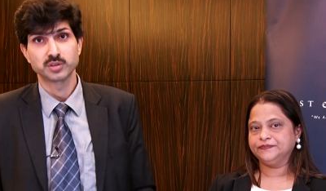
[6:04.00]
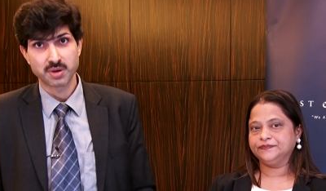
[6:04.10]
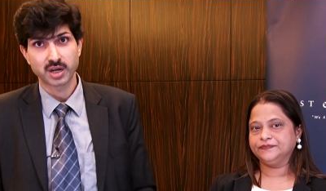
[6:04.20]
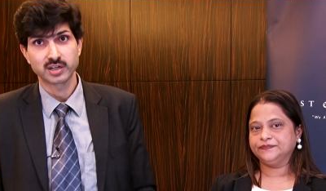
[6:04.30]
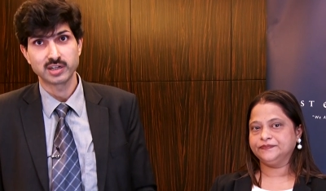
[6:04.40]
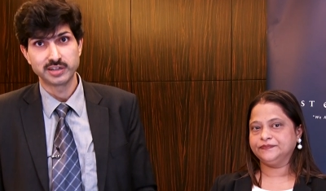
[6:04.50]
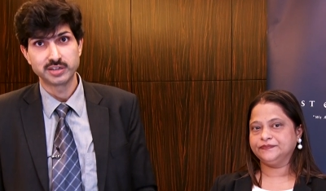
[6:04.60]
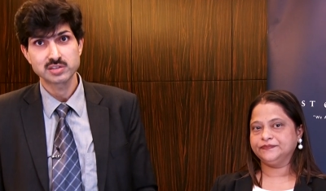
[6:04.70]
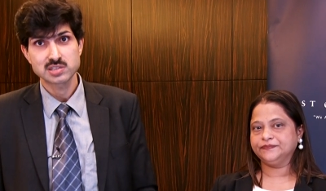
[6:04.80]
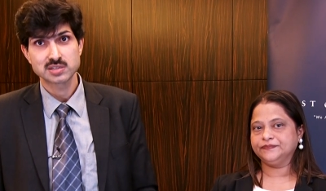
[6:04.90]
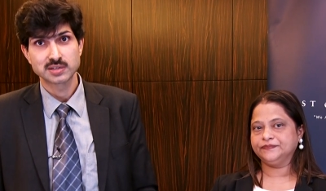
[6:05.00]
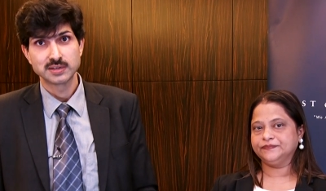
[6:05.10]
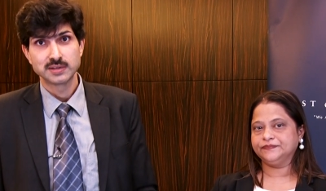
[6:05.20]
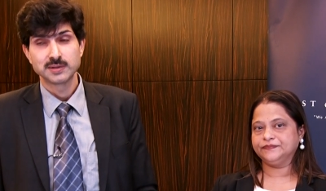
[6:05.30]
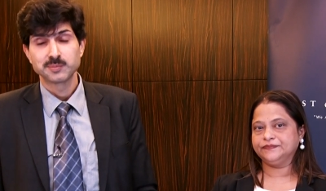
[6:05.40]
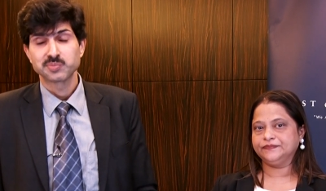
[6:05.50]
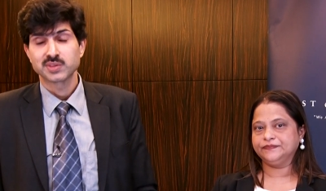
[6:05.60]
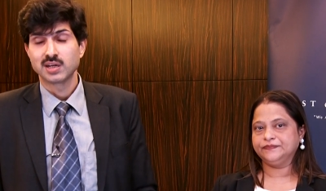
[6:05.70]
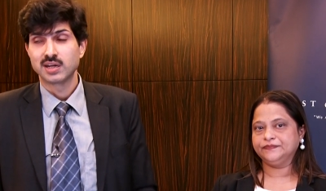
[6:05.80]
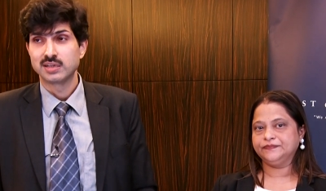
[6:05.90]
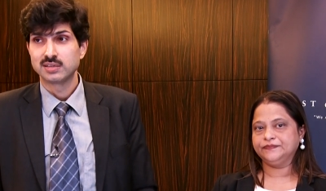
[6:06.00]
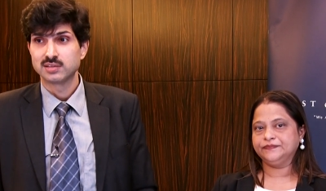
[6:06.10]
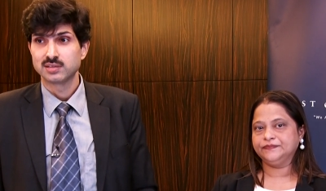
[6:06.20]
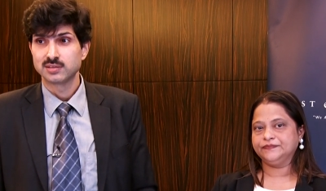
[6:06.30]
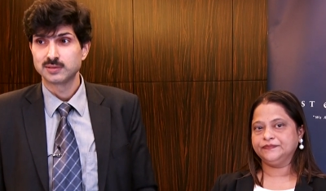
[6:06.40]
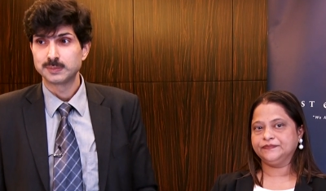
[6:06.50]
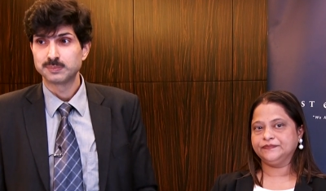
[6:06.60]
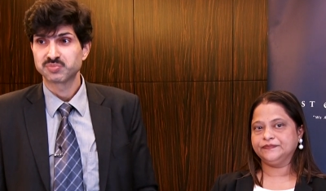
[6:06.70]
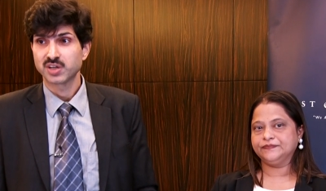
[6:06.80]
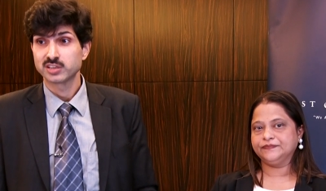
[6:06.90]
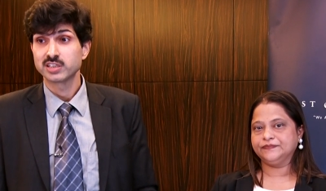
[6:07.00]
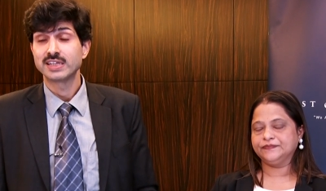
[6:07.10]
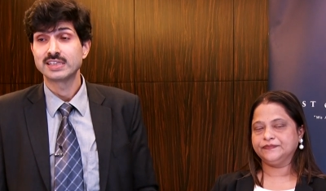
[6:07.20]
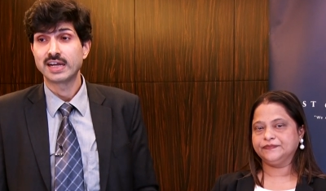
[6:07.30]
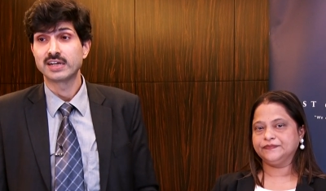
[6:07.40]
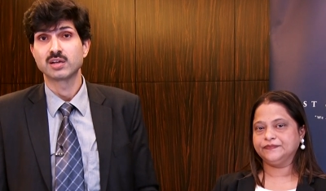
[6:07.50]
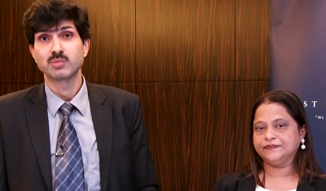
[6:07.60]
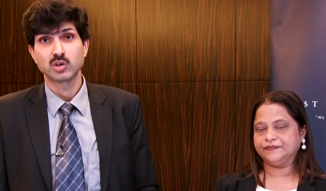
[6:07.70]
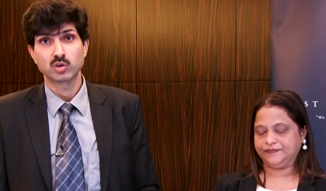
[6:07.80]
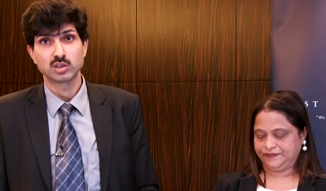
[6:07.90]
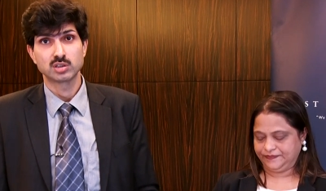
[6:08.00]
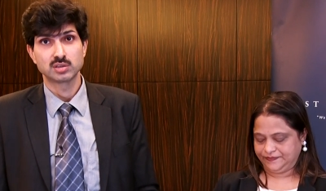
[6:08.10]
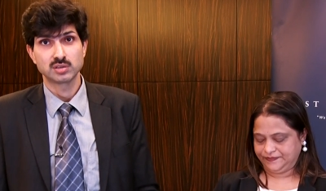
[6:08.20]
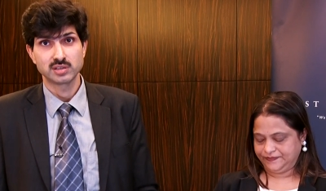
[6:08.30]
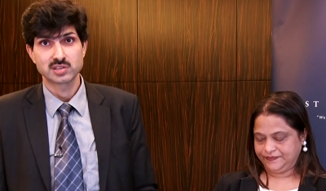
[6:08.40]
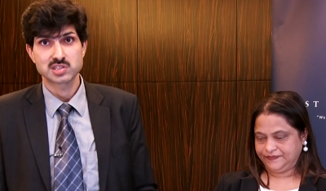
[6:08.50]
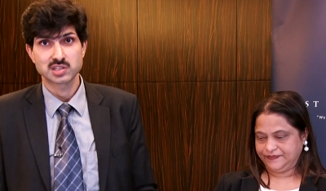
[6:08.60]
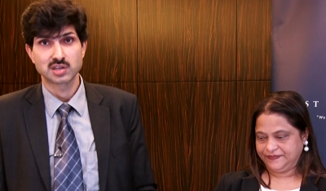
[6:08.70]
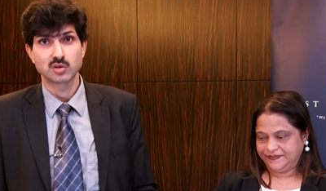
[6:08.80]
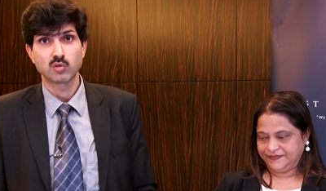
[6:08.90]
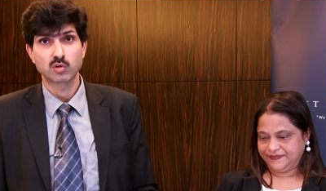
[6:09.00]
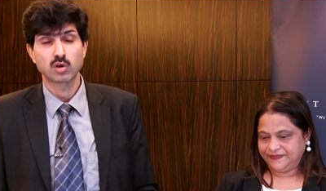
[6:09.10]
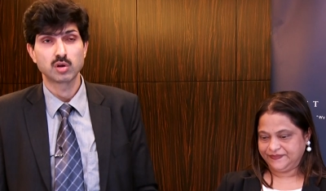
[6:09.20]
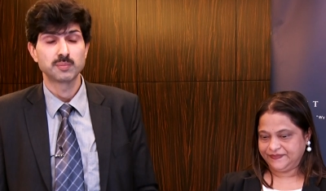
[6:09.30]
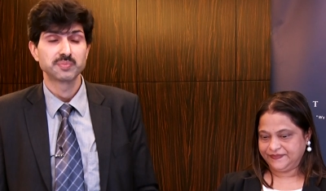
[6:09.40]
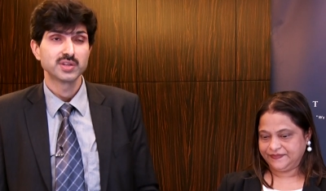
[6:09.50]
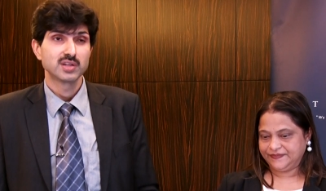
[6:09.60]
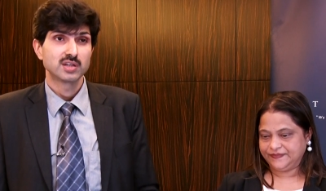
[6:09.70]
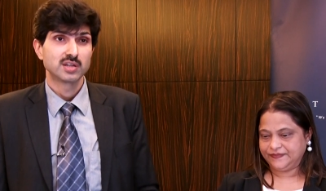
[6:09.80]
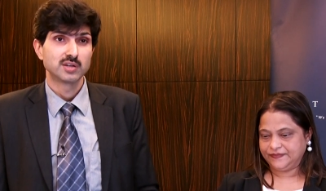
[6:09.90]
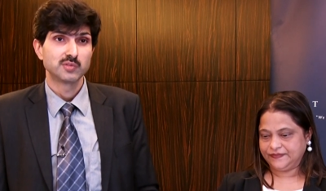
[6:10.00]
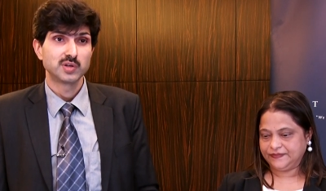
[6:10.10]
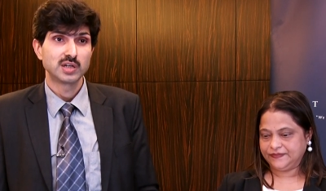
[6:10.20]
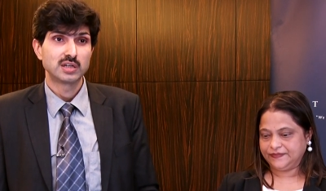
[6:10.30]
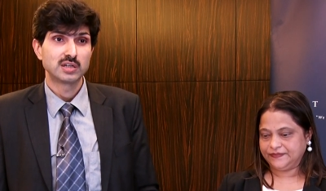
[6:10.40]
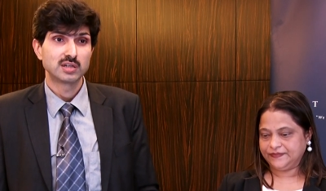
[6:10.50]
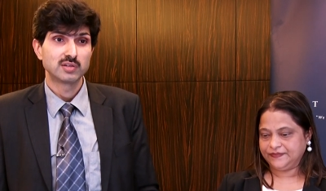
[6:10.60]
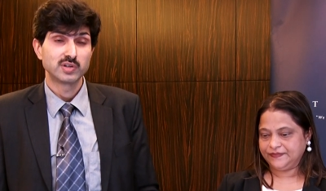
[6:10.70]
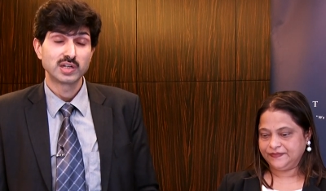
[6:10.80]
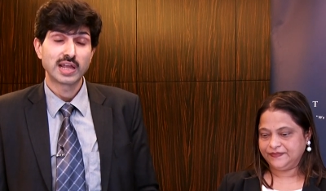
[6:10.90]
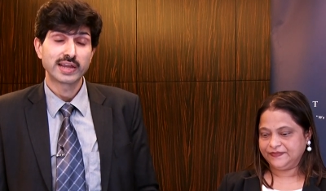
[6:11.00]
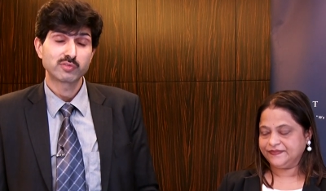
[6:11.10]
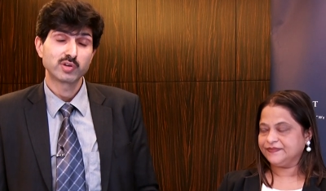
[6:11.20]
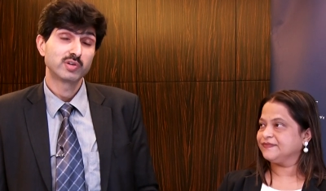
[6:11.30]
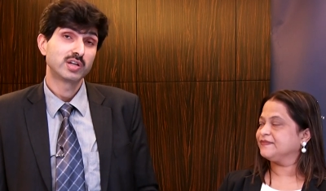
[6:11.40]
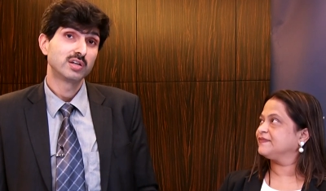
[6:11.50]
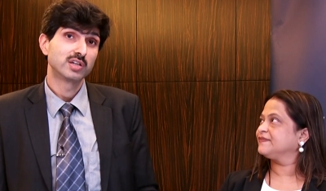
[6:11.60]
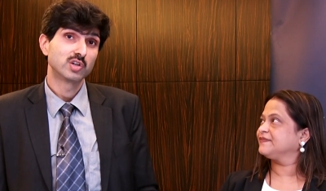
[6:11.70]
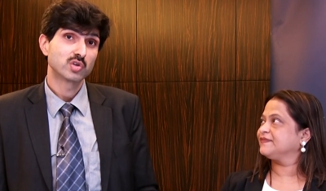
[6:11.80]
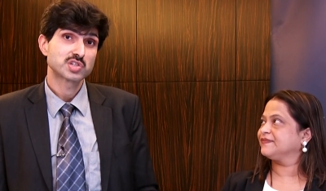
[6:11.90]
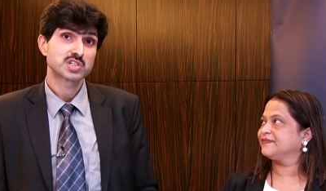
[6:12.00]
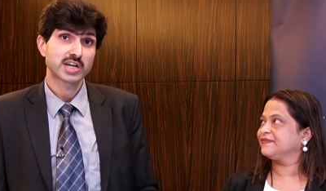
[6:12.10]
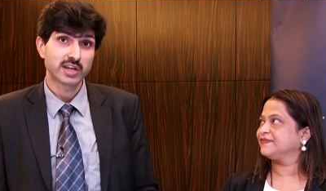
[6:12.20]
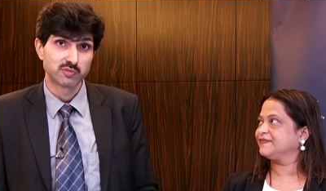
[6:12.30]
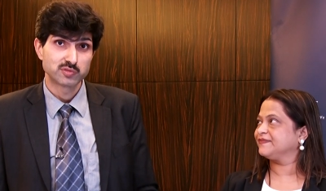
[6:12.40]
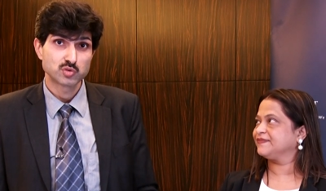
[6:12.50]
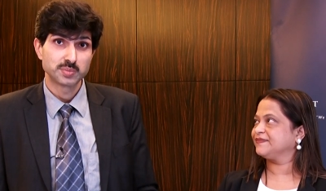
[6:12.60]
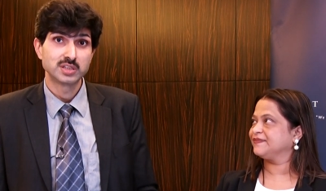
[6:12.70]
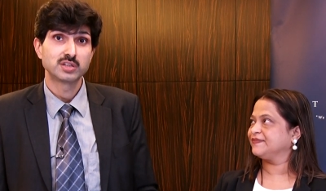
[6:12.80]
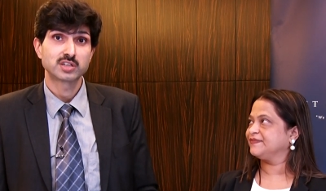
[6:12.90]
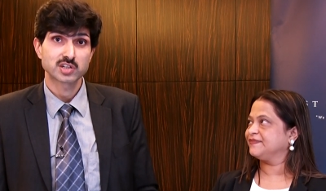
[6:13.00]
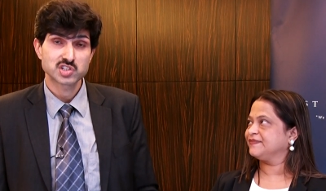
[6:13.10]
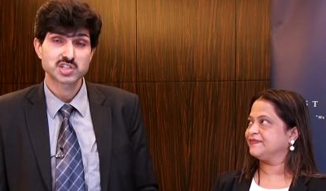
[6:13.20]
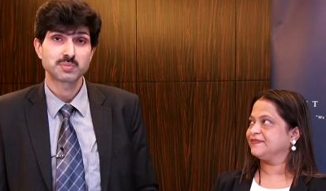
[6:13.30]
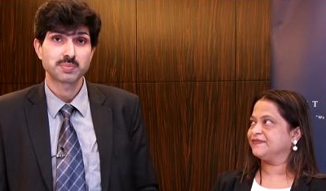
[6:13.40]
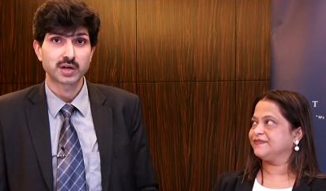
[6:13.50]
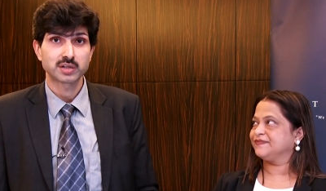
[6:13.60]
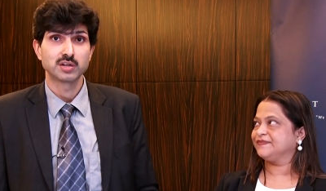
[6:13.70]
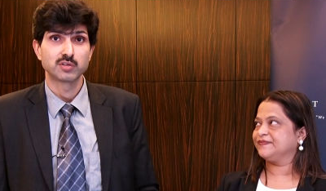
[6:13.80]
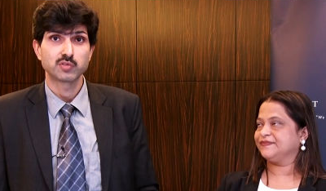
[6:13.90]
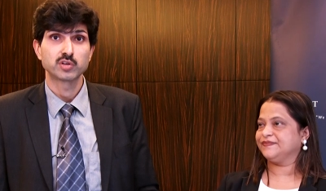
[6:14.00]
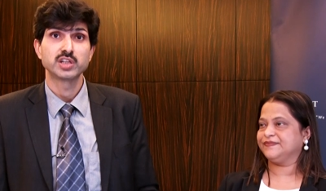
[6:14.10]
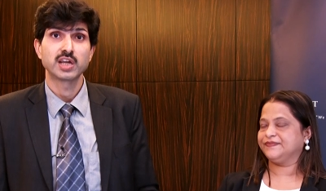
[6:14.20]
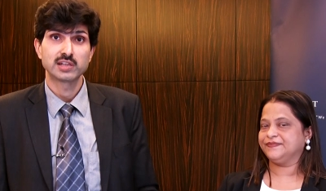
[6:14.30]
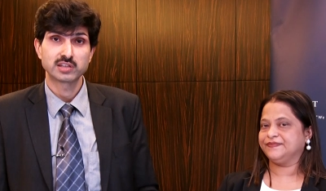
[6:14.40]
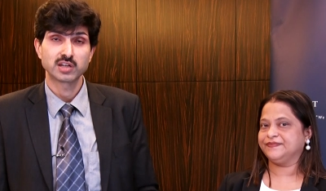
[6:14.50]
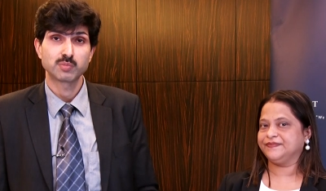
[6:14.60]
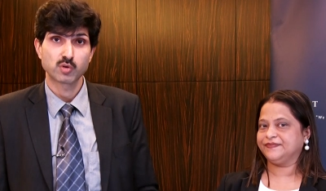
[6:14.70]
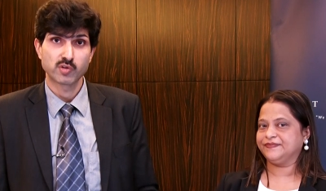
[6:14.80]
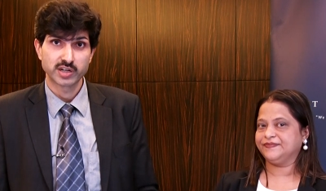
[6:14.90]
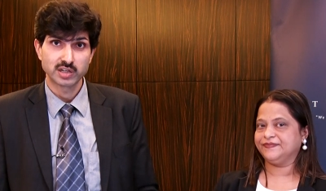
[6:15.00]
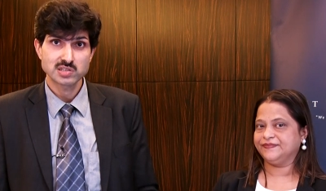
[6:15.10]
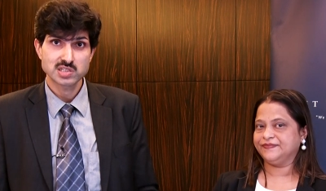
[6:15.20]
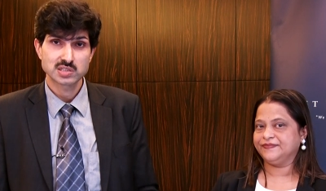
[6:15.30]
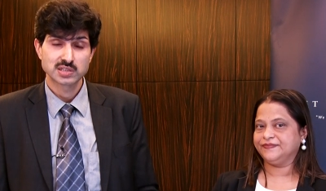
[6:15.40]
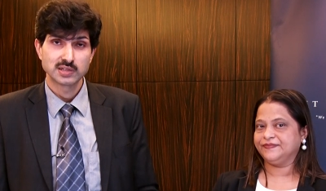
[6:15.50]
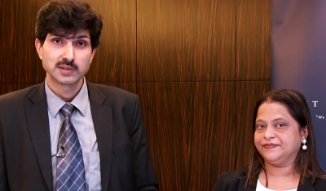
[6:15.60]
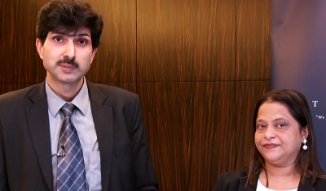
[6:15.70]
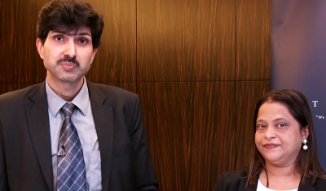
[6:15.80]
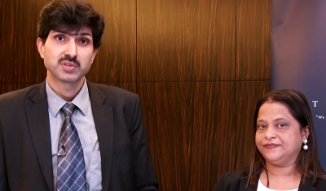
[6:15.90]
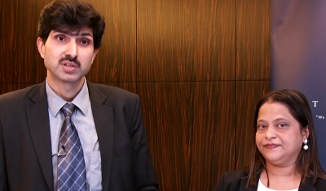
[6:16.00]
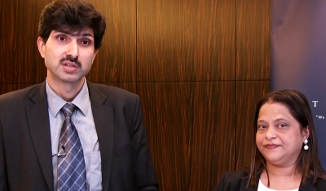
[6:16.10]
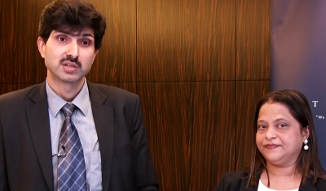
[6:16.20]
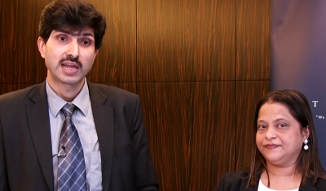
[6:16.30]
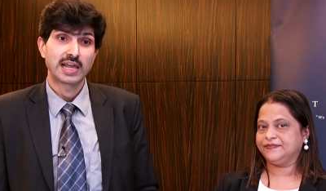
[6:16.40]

Speaker 1: the market mm -hmm. leaders. Mm -hmm. And uh, other than that, I mean, on a let's say overall we'd, we'd like, we'd, you know, strive to be the trusted partner for the healthcare providers, uh,